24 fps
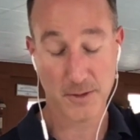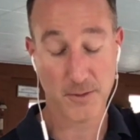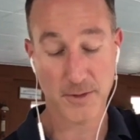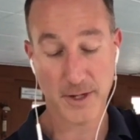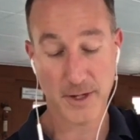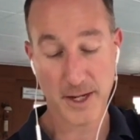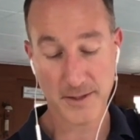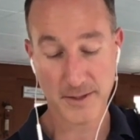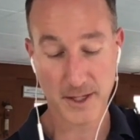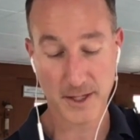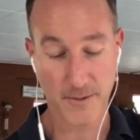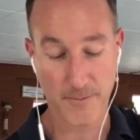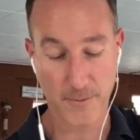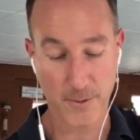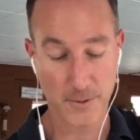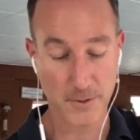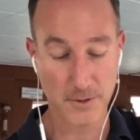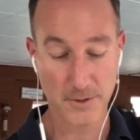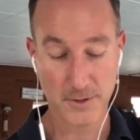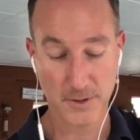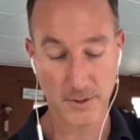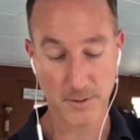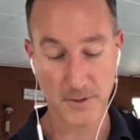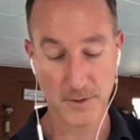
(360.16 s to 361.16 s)
no desktop
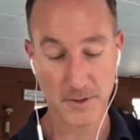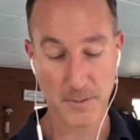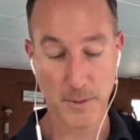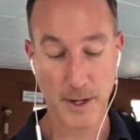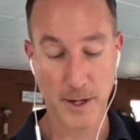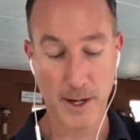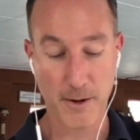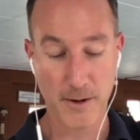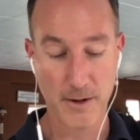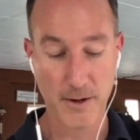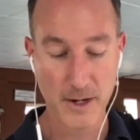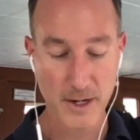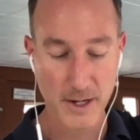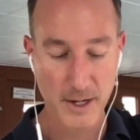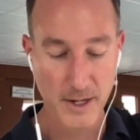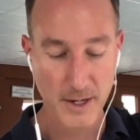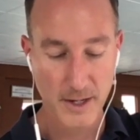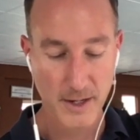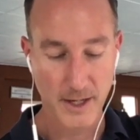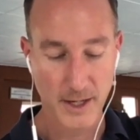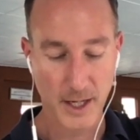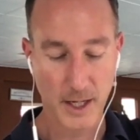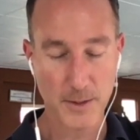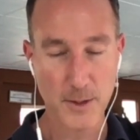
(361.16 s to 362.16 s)
version, so it doesn't matter.
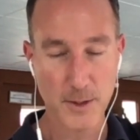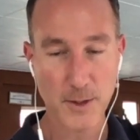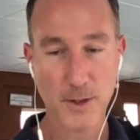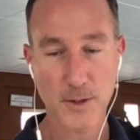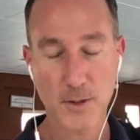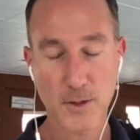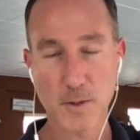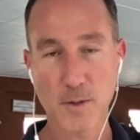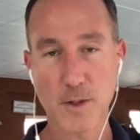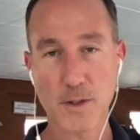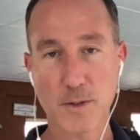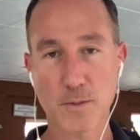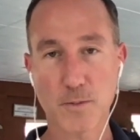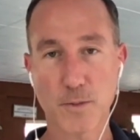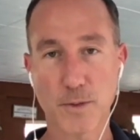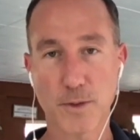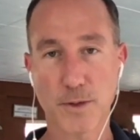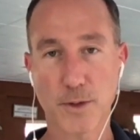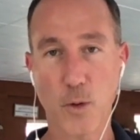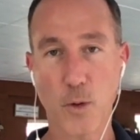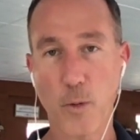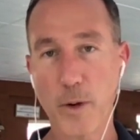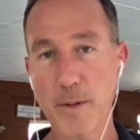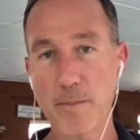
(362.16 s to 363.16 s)
Uh, you could do this
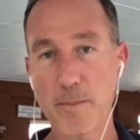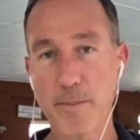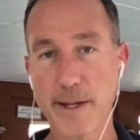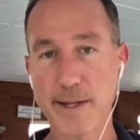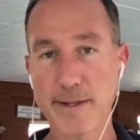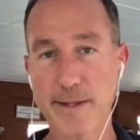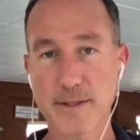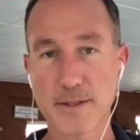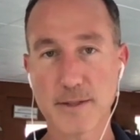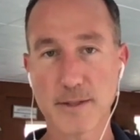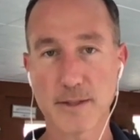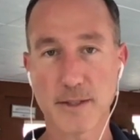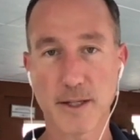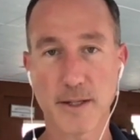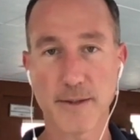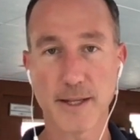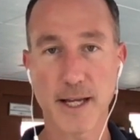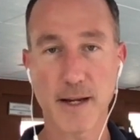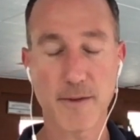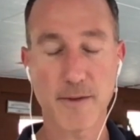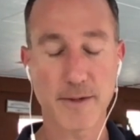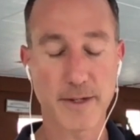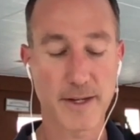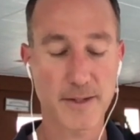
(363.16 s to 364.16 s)
with Coinbase. Uh,
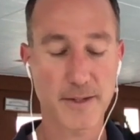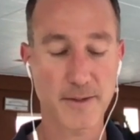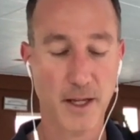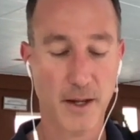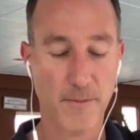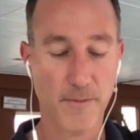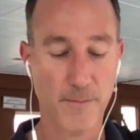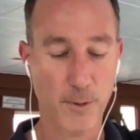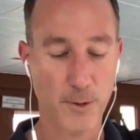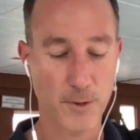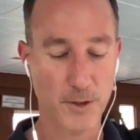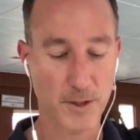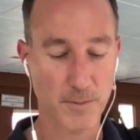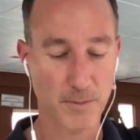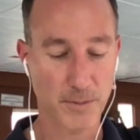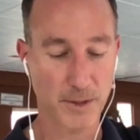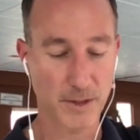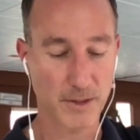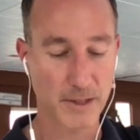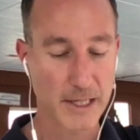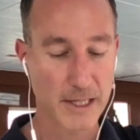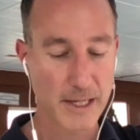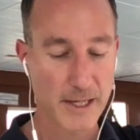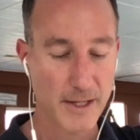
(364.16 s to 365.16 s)
they have a desktop version,
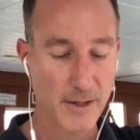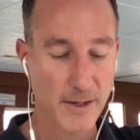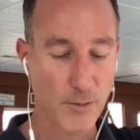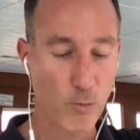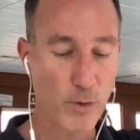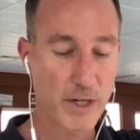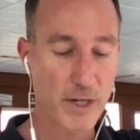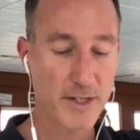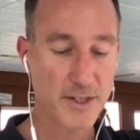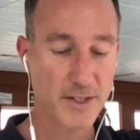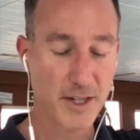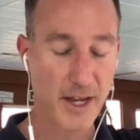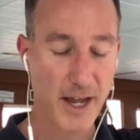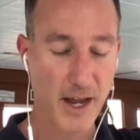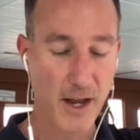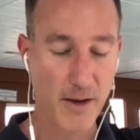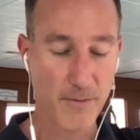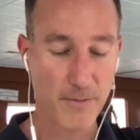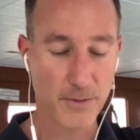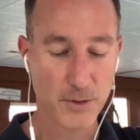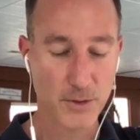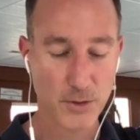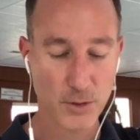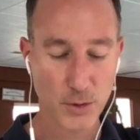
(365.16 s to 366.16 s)
but we just
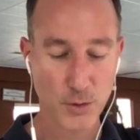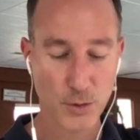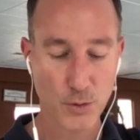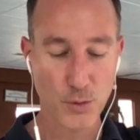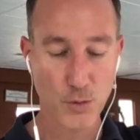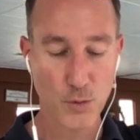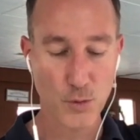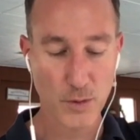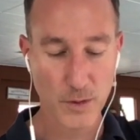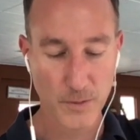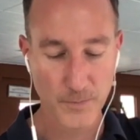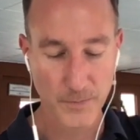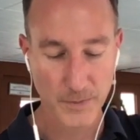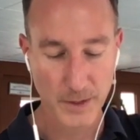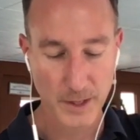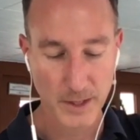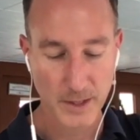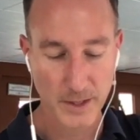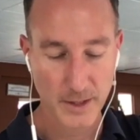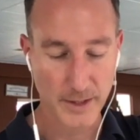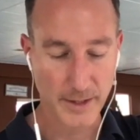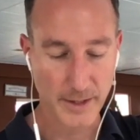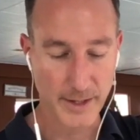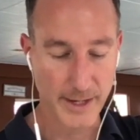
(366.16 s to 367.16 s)
have two
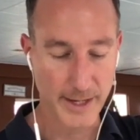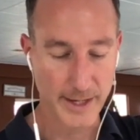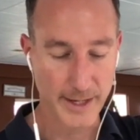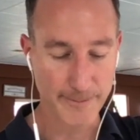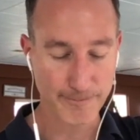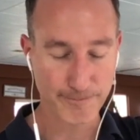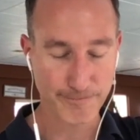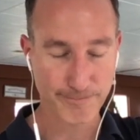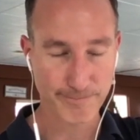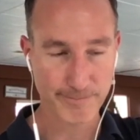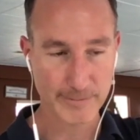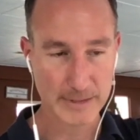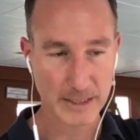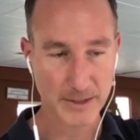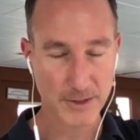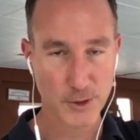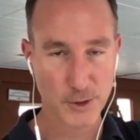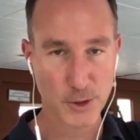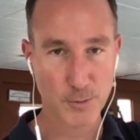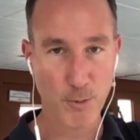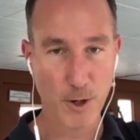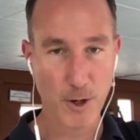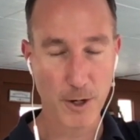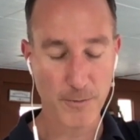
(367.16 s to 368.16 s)
uh,
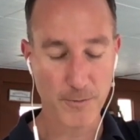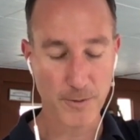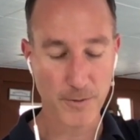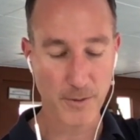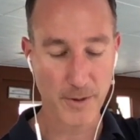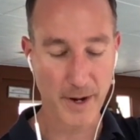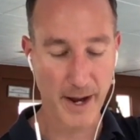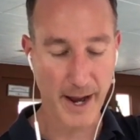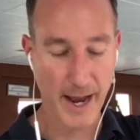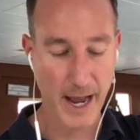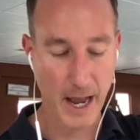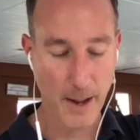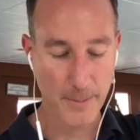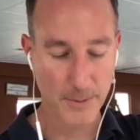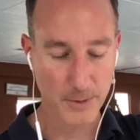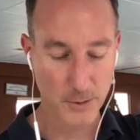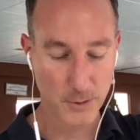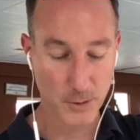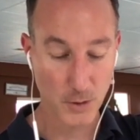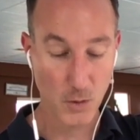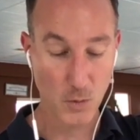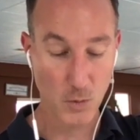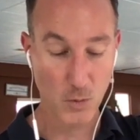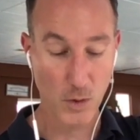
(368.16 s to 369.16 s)
smartphone apps.
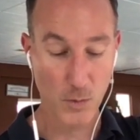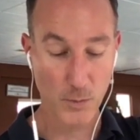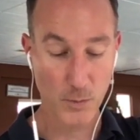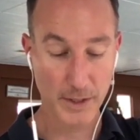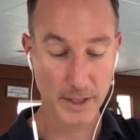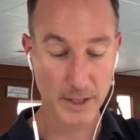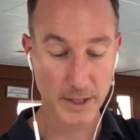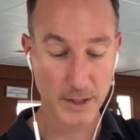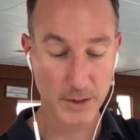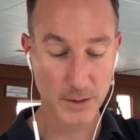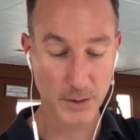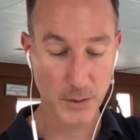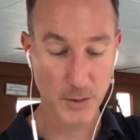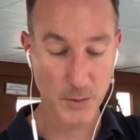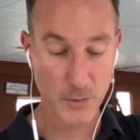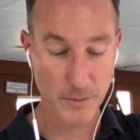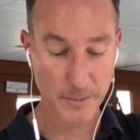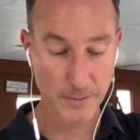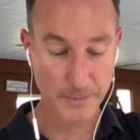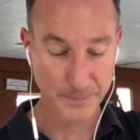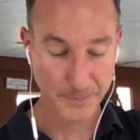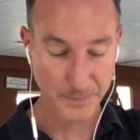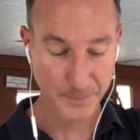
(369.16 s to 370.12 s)
So what we're going to do